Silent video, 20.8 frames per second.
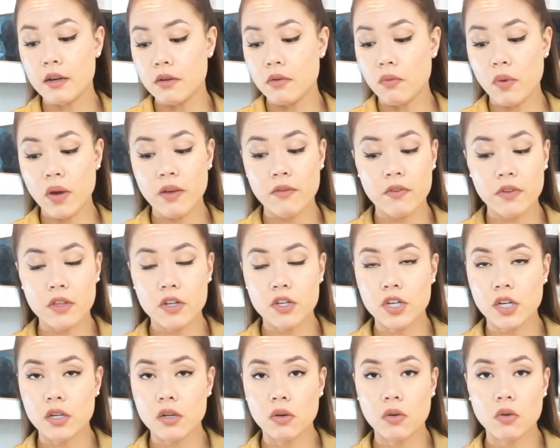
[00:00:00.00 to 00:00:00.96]
Wait for the
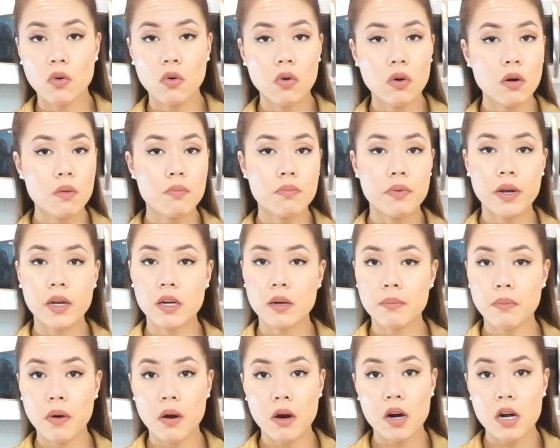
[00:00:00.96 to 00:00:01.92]
chicken to cool, break it
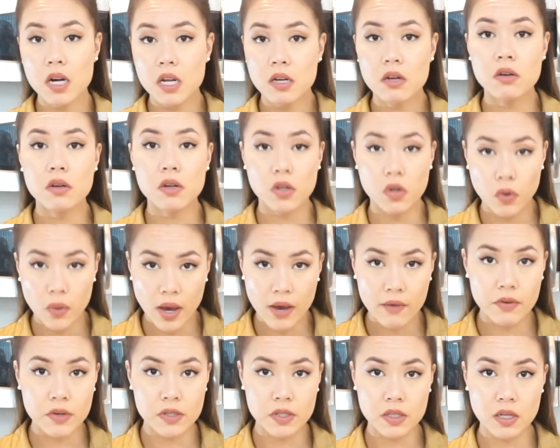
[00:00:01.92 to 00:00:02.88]
apart, and you
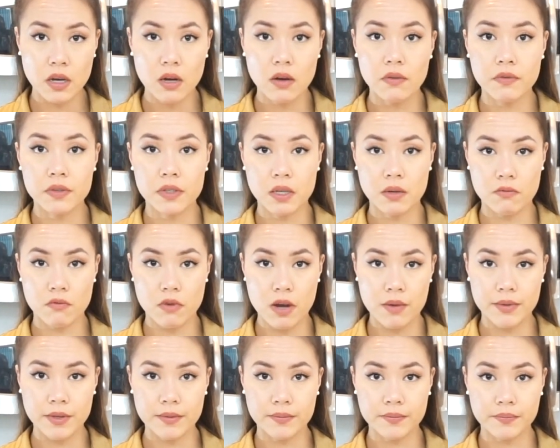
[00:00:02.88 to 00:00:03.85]
have yourself some ramen.